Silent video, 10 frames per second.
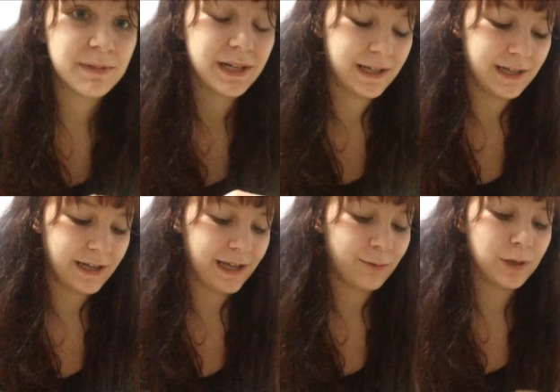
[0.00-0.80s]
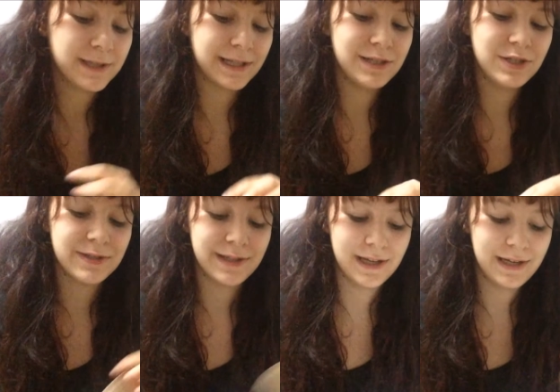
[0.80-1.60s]
but once I
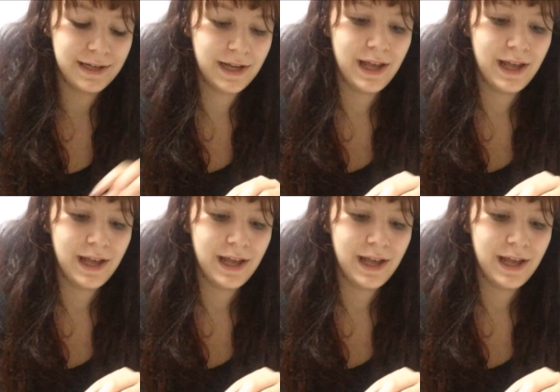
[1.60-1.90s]
used it